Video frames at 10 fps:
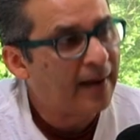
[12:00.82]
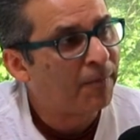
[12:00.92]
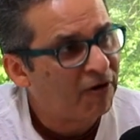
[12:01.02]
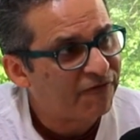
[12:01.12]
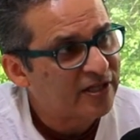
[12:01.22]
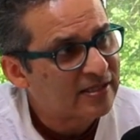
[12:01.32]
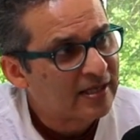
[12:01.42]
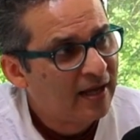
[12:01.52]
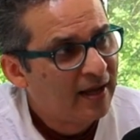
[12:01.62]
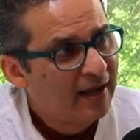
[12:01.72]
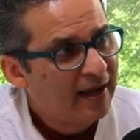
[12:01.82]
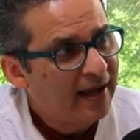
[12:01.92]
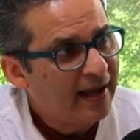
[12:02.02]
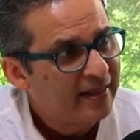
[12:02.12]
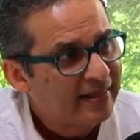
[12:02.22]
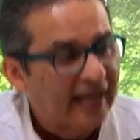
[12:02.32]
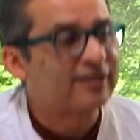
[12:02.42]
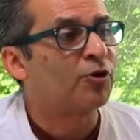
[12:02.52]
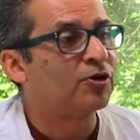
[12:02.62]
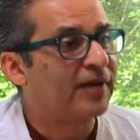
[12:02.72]
Apophis, that
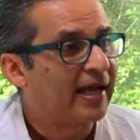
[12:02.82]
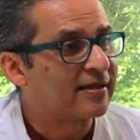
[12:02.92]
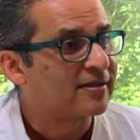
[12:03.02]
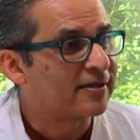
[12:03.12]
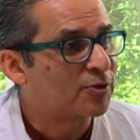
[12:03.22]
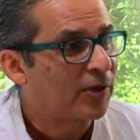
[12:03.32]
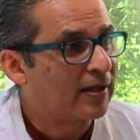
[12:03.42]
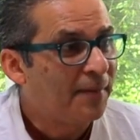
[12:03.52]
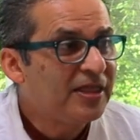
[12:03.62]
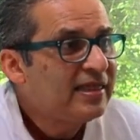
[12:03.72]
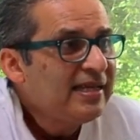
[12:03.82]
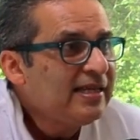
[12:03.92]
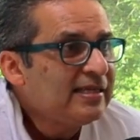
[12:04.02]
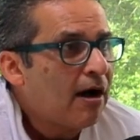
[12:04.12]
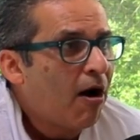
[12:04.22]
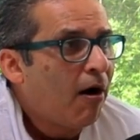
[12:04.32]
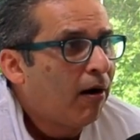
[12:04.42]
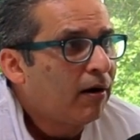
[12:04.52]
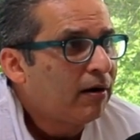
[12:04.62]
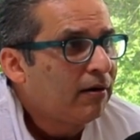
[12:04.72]
is going to be canceled as well. I mean, these
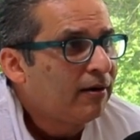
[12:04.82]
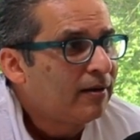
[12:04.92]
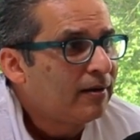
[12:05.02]
are